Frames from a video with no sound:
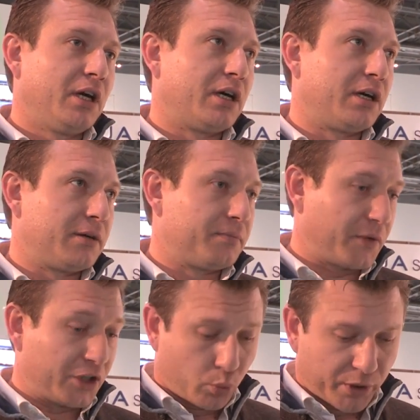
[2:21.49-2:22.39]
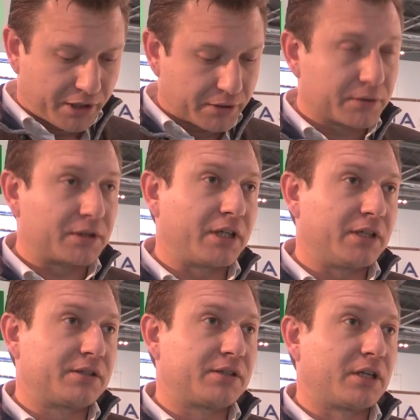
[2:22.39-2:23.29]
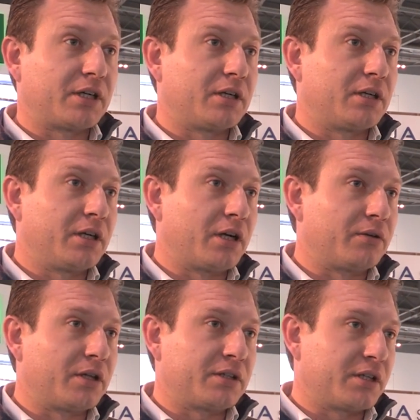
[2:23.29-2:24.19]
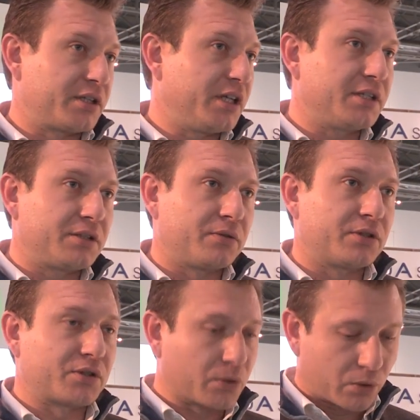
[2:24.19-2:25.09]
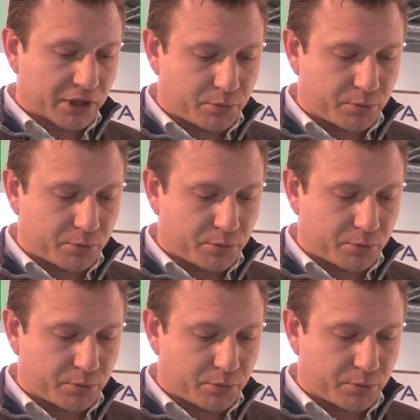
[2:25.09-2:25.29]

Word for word: Um, it's wheeled. It's uh, you know it, it's easy to install.